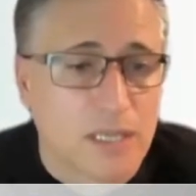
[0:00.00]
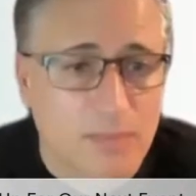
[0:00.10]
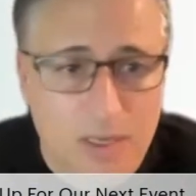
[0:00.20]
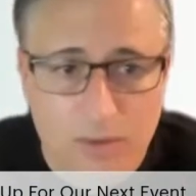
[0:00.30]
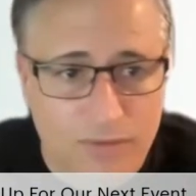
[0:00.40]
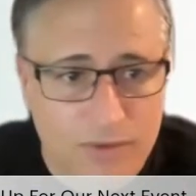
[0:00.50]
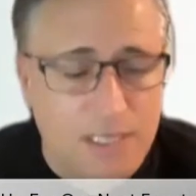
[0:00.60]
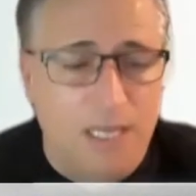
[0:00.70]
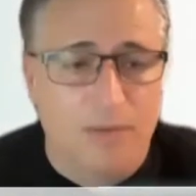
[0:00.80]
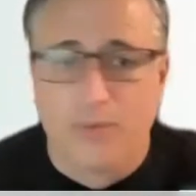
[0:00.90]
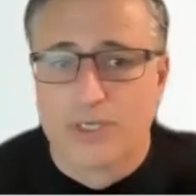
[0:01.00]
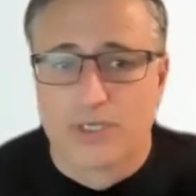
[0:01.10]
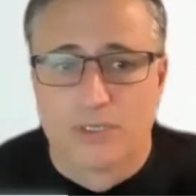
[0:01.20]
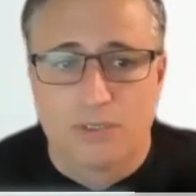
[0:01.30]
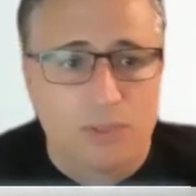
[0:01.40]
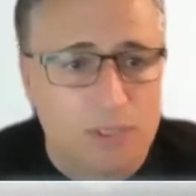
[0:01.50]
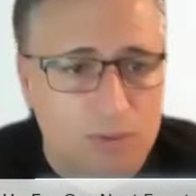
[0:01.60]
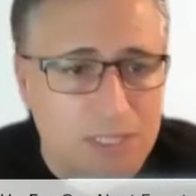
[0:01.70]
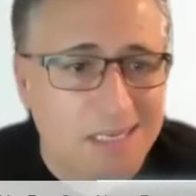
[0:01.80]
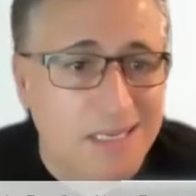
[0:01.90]
the amount of SLA breaches or
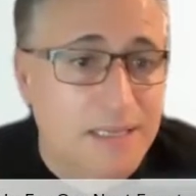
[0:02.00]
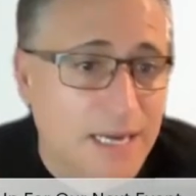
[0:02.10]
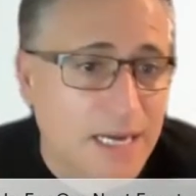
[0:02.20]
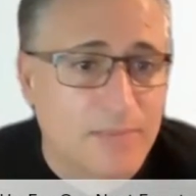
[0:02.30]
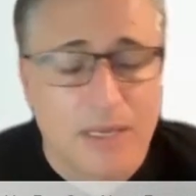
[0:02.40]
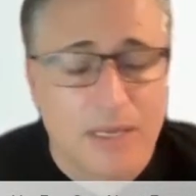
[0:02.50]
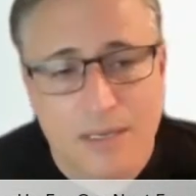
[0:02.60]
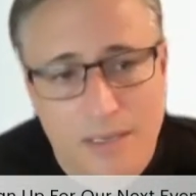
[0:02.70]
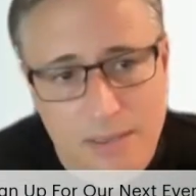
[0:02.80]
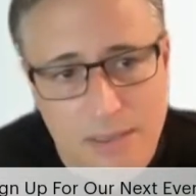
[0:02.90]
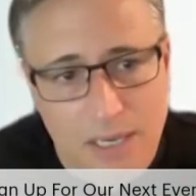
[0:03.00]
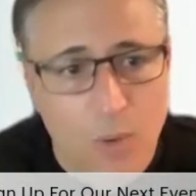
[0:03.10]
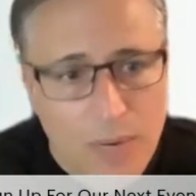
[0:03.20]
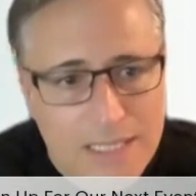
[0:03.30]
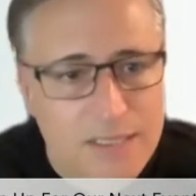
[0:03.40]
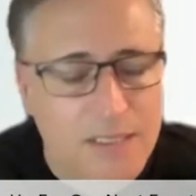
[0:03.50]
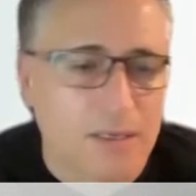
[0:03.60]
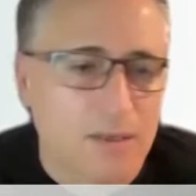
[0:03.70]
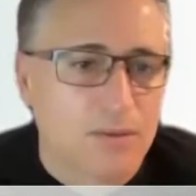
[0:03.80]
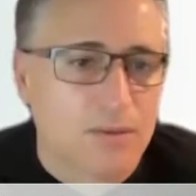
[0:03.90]
reducing the time they are
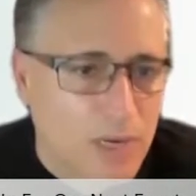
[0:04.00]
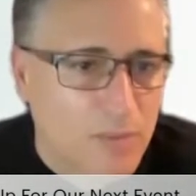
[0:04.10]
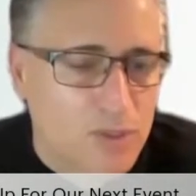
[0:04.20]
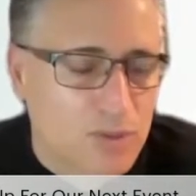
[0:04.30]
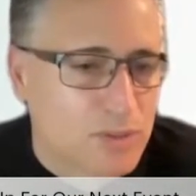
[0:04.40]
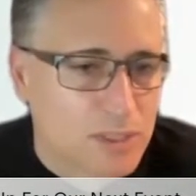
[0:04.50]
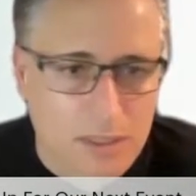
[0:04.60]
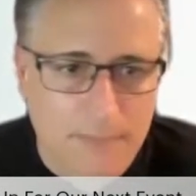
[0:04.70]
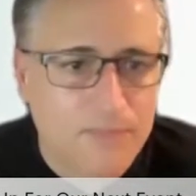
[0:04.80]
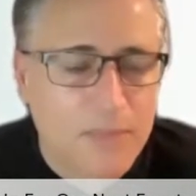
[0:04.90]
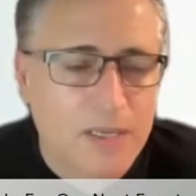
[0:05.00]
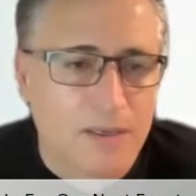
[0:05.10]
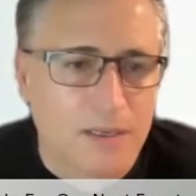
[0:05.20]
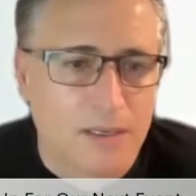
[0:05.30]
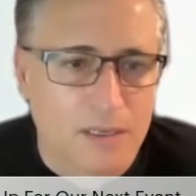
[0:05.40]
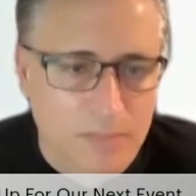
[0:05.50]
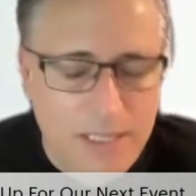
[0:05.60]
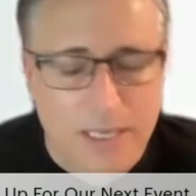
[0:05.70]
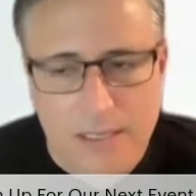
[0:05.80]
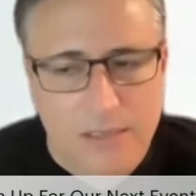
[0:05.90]
wasting on troubleshooting. But
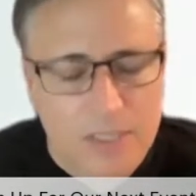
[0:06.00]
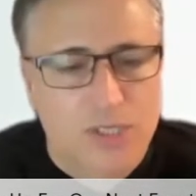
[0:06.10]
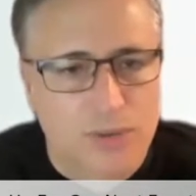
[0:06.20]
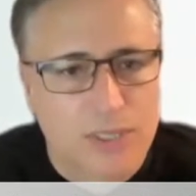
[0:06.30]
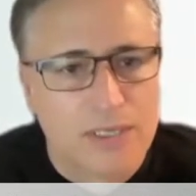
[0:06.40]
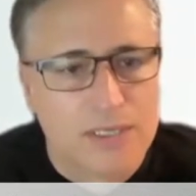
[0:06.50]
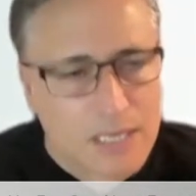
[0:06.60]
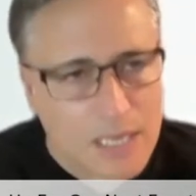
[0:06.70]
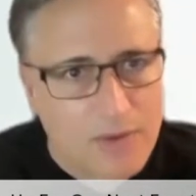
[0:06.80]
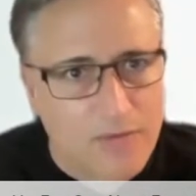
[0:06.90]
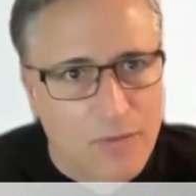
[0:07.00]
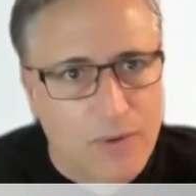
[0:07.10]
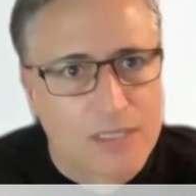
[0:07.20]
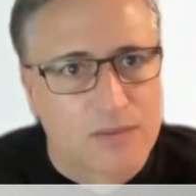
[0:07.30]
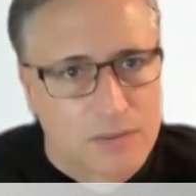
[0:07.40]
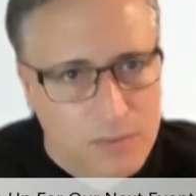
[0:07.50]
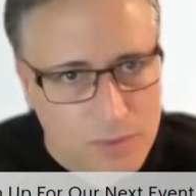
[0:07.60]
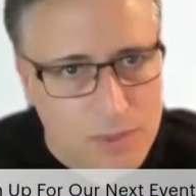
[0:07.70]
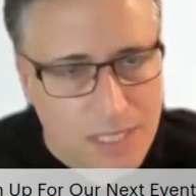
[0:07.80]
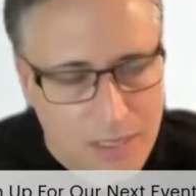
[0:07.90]
again, the majority is coming for us
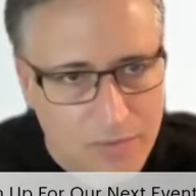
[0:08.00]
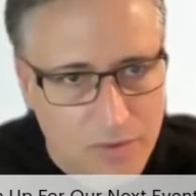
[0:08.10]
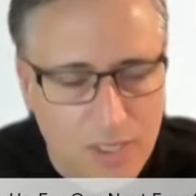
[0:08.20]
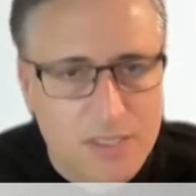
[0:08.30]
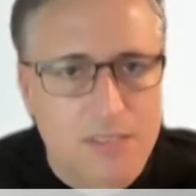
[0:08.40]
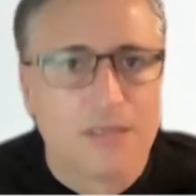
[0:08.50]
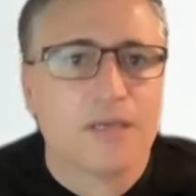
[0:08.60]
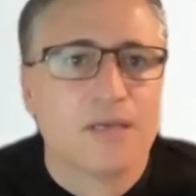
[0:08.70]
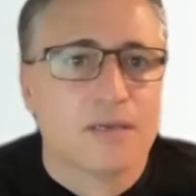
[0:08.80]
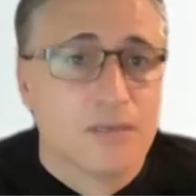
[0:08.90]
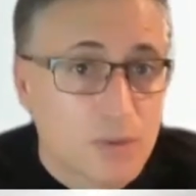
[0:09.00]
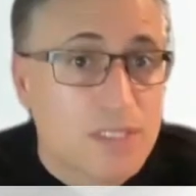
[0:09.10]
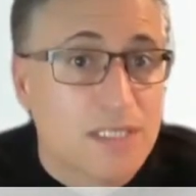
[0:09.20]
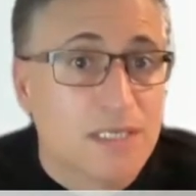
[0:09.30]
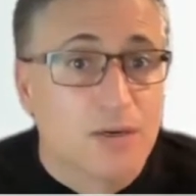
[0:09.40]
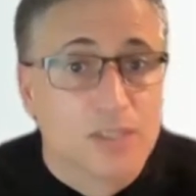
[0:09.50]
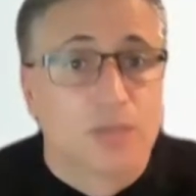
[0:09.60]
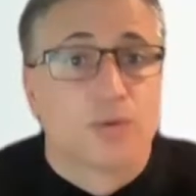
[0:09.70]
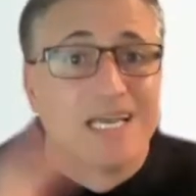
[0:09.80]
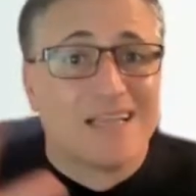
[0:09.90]
to save cost, to see also
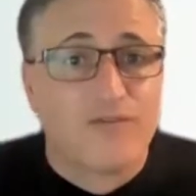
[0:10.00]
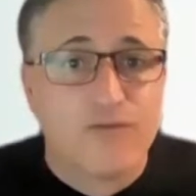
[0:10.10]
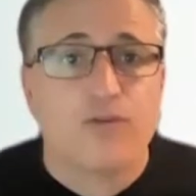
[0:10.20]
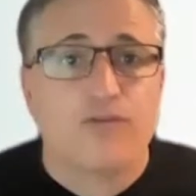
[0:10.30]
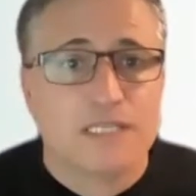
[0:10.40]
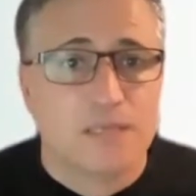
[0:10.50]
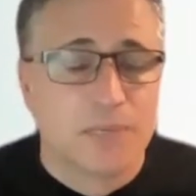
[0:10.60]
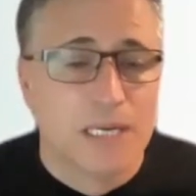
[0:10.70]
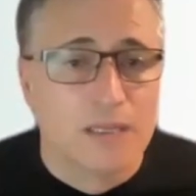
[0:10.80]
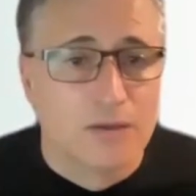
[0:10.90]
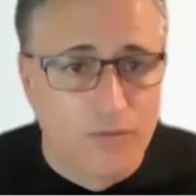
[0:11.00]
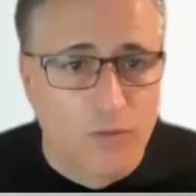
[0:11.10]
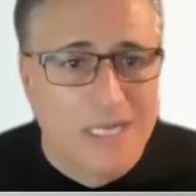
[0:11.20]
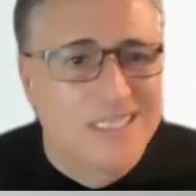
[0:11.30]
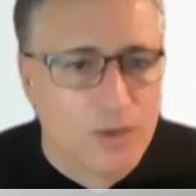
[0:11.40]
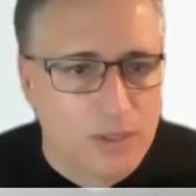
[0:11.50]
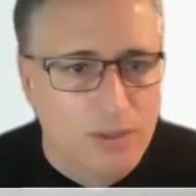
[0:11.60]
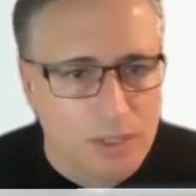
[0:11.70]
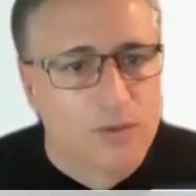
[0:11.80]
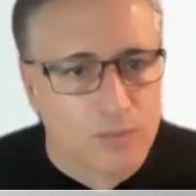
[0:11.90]
to get the full visibility of what's going
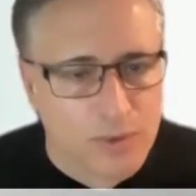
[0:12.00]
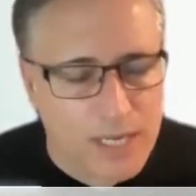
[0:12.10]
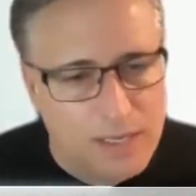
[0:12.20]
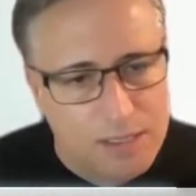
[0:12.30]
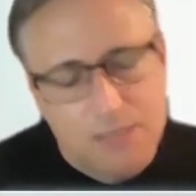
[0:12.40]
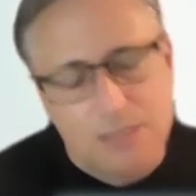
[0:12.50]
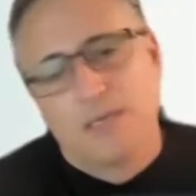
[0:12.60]
on in Kubernetes.